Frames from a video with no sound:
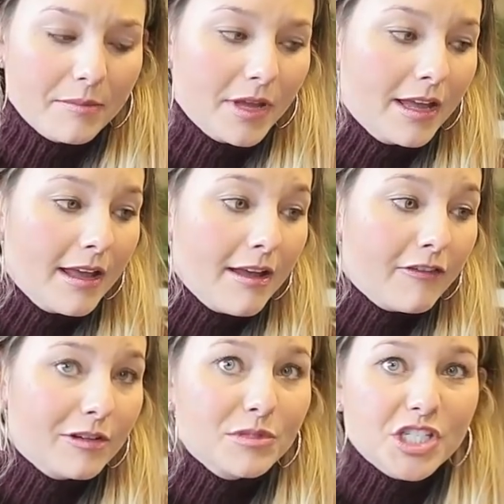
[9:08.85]
them
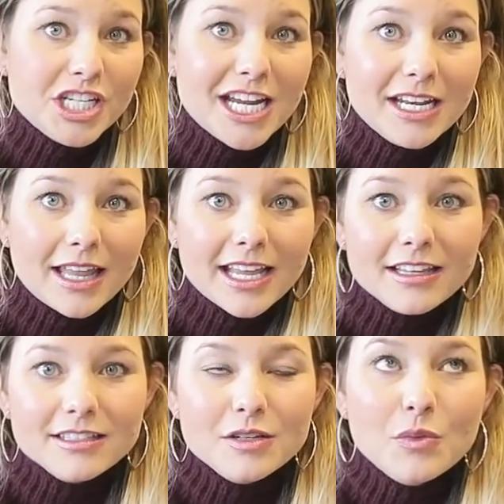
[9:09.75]
from Shein,
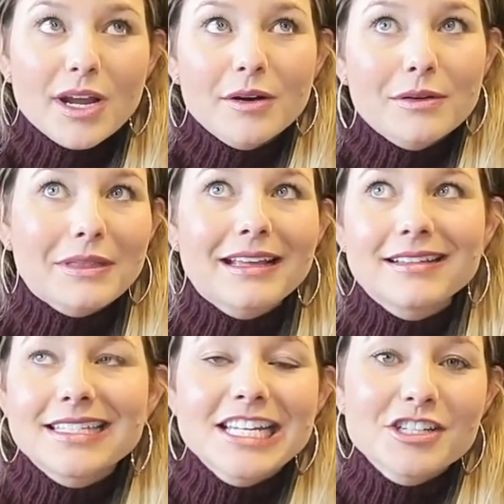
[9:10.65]
like to wear with
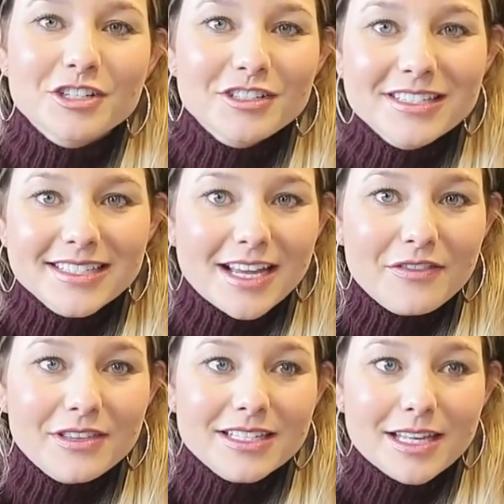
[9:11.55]
like t-shirts and
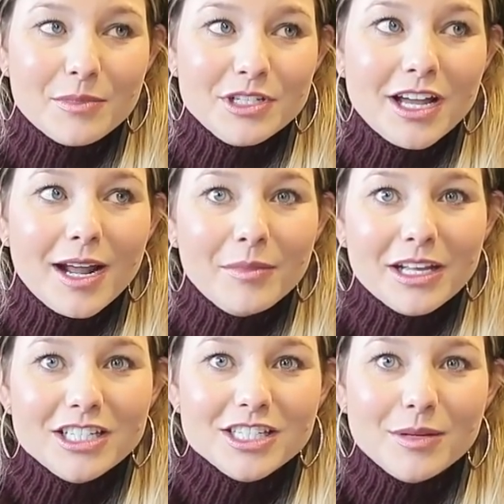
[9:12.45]
stuff in the summertime,
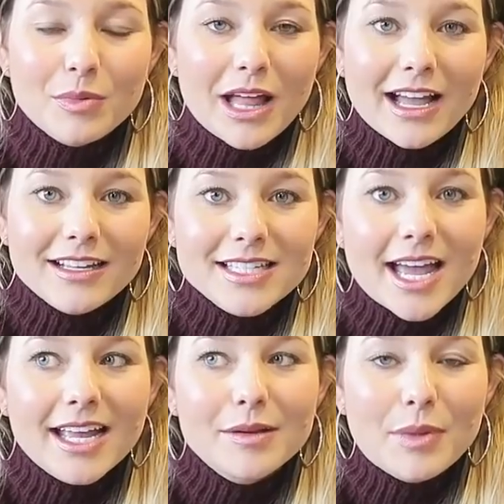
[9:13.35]
like just a black
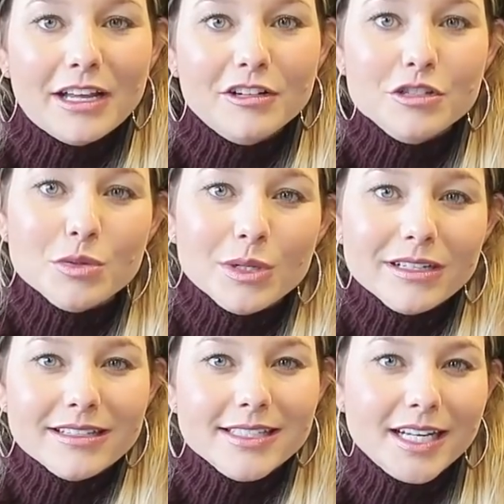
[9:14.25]
tight biker
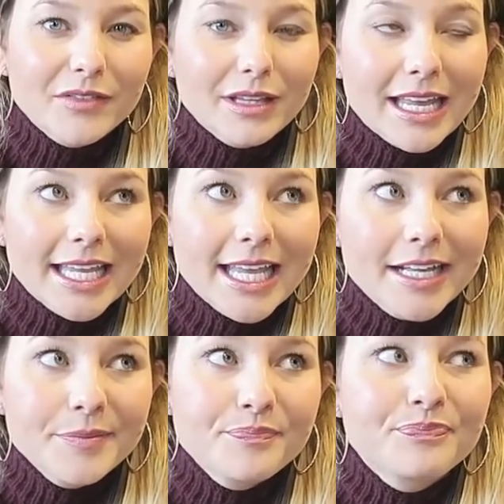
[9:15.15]
short instead of a
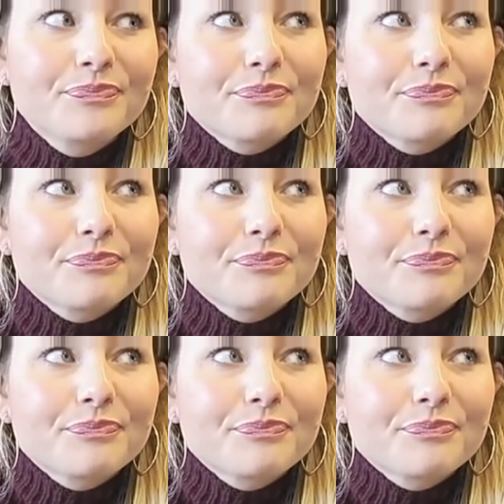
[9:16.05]
legging.